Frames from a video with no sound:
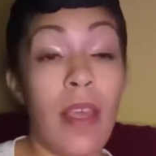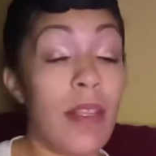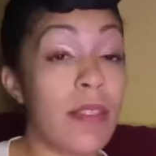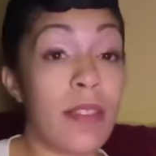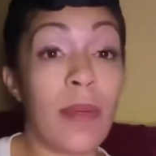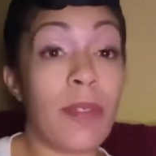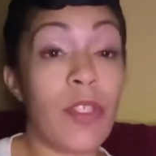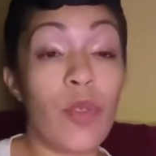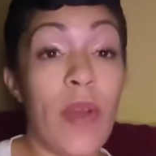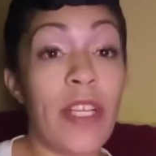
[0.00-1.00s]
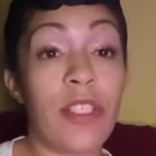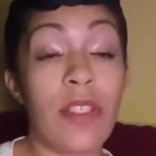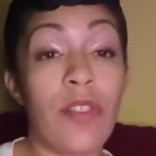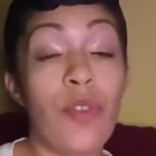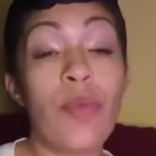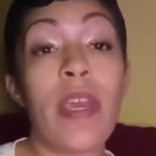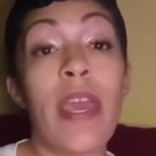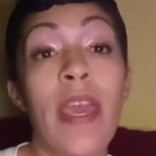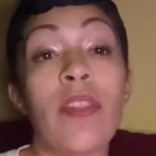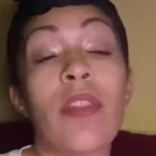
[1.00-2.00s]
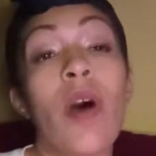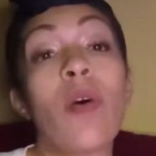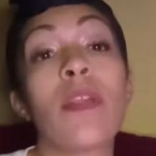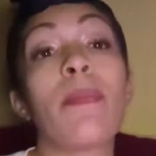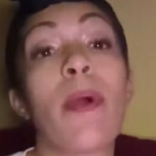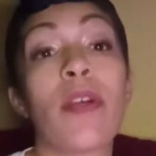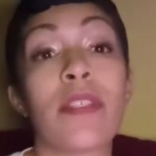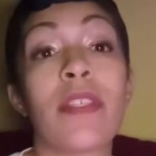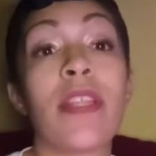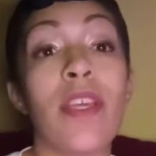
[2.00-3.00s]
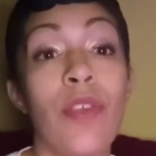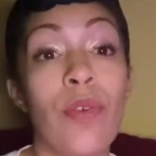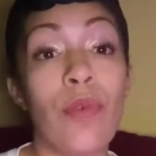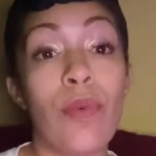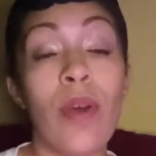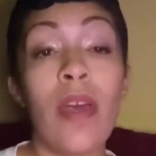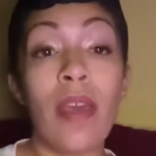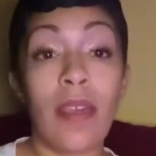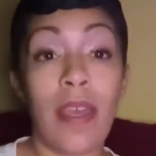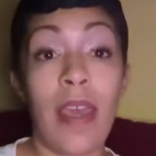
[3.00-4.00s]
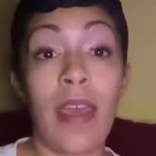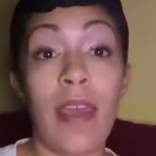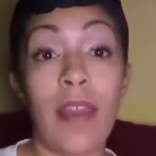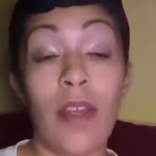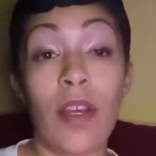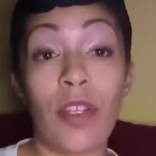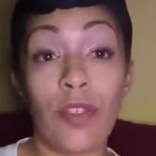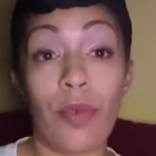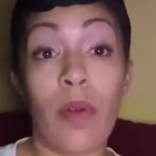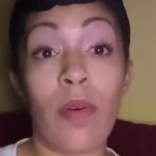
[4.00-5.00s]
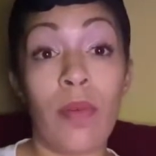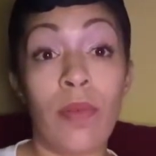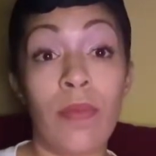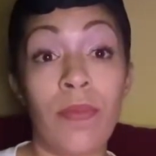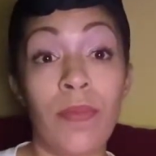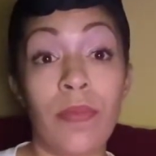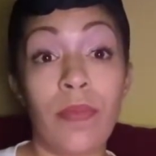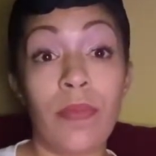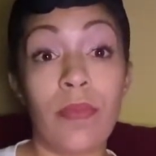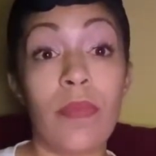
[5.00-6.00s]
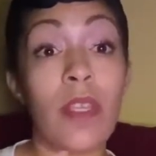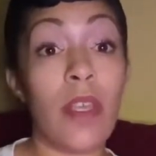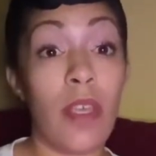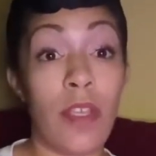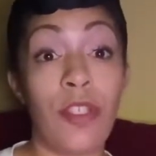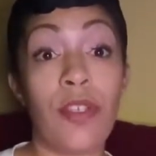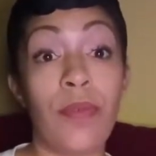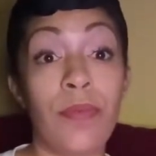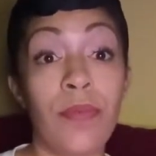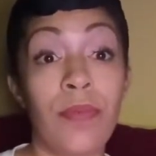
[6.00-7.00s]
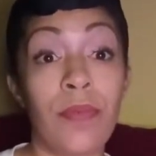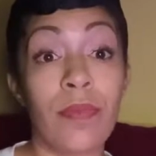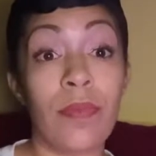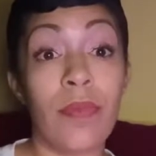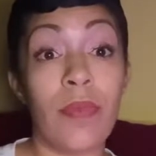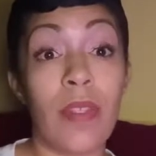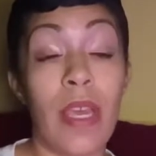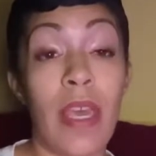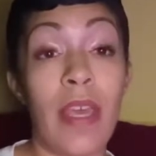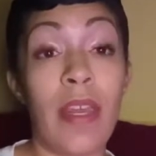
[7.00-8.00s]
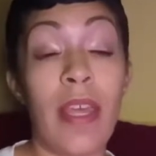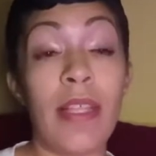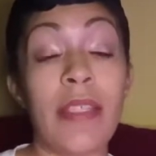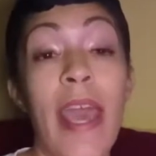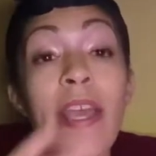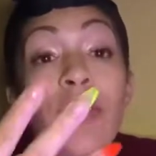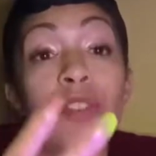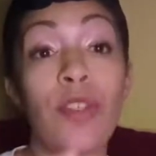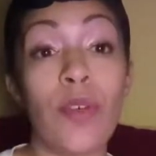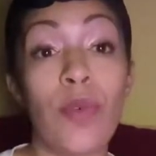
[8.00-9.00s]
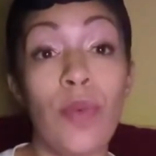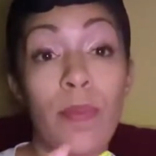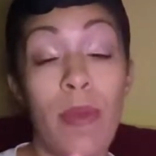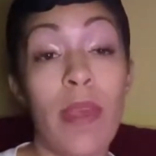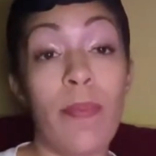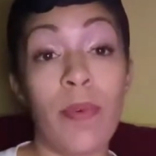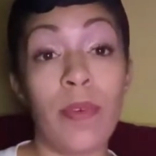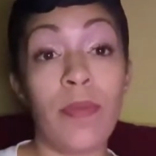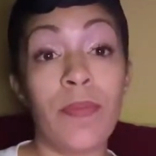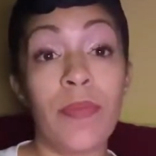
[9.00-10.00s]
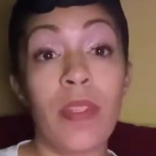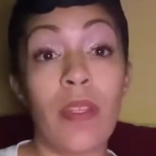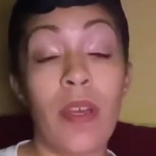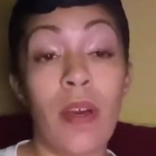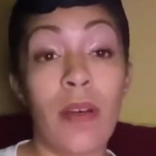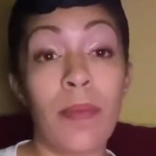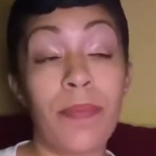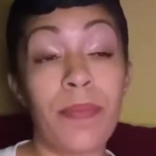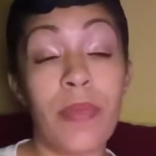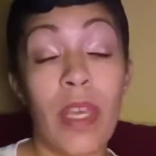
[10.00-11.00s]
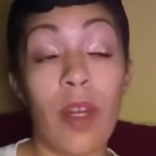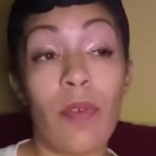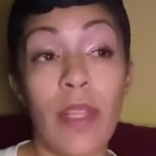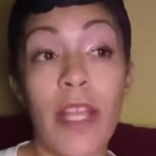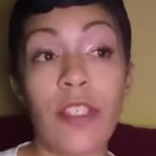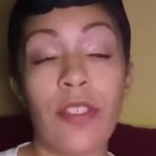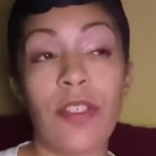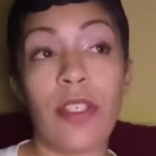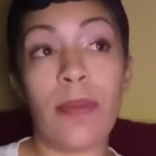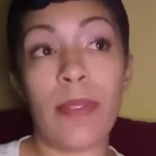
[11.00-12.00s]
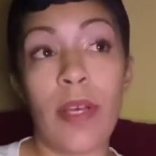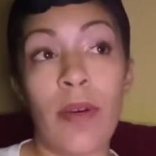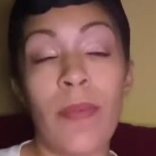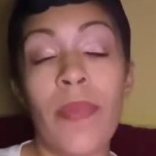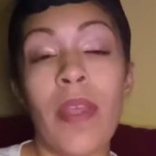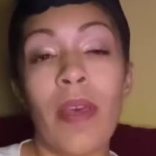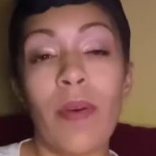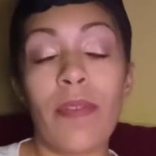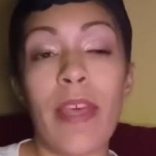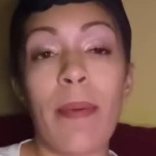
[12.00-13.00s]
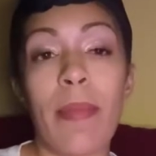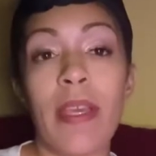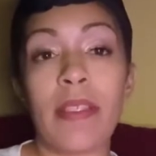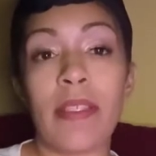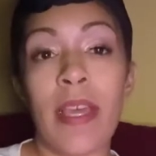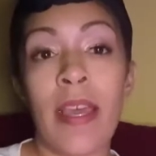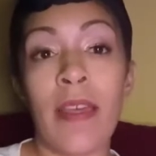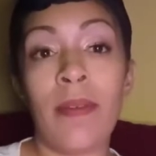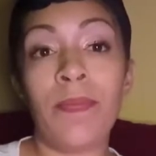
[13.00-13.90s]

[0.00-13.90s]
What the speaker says: some situations the only person that you can control is you. And it takes two people in a relationship. So with that being said,